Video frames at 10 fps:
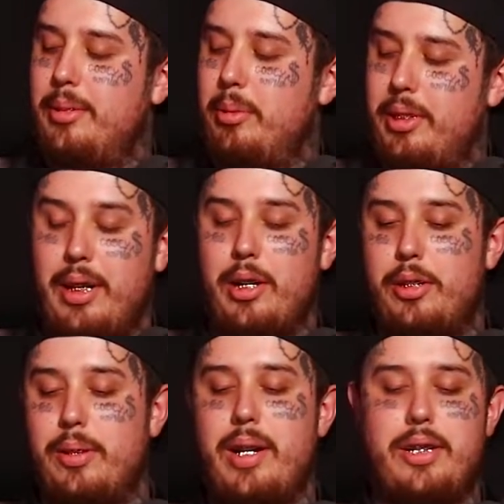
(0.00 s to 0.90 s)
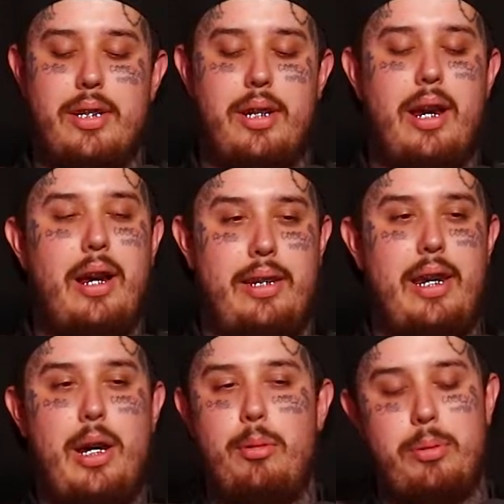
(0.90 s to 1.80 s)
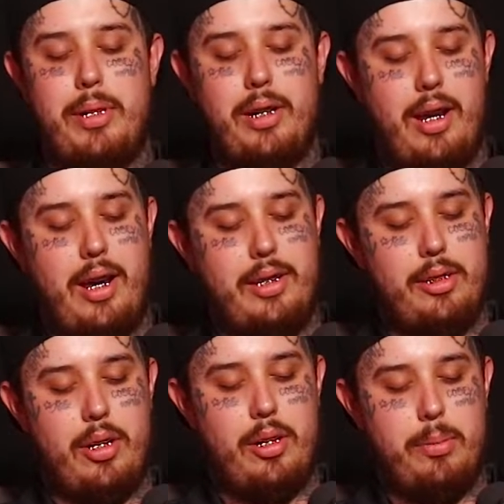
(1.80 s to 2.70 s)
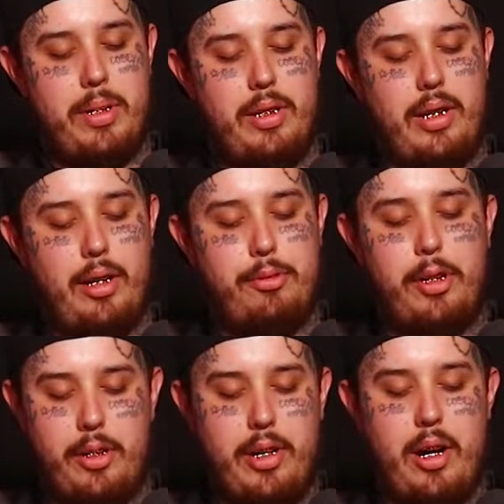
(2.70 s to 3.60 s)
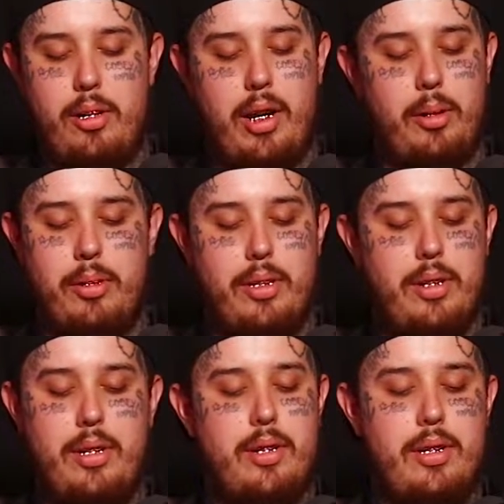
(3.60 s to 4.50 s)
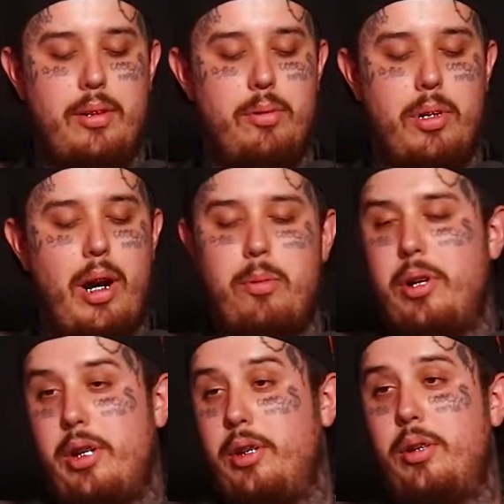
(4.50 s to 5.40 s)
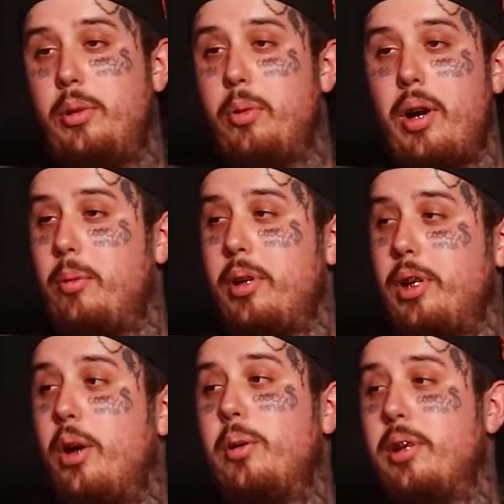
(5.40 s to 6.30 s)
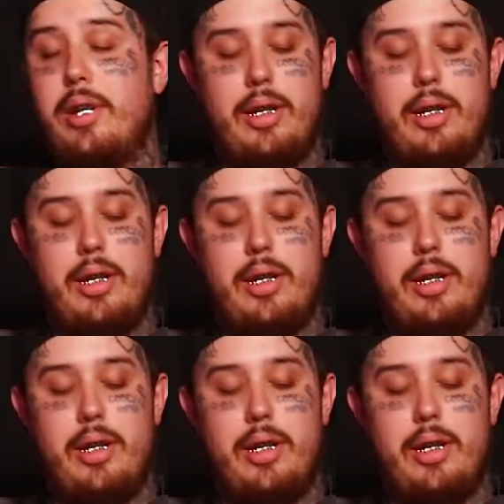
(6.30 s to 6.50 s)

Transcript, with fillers: With their direction, I, they helped me a lot. You know what I mean? Like figuring out like what I want to do and where I want to go with